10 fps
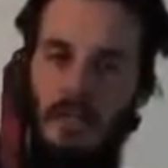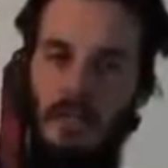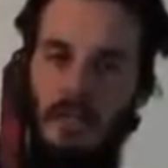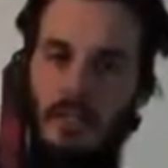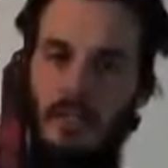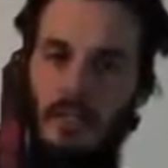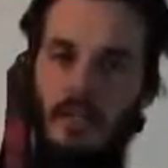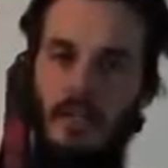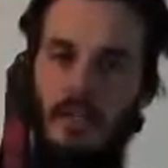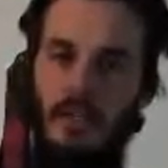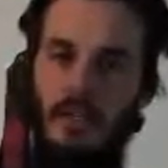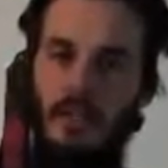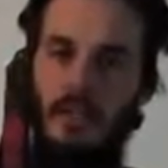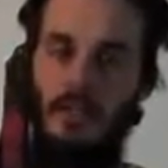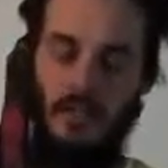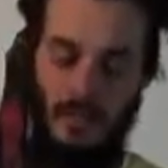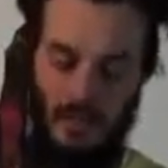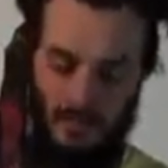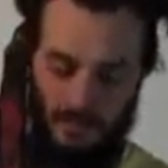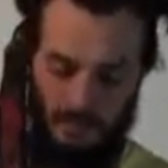
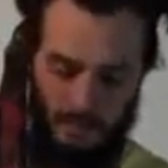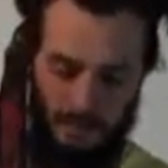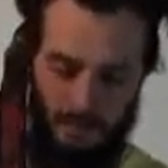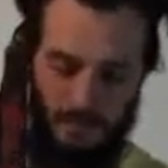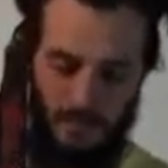[no speech]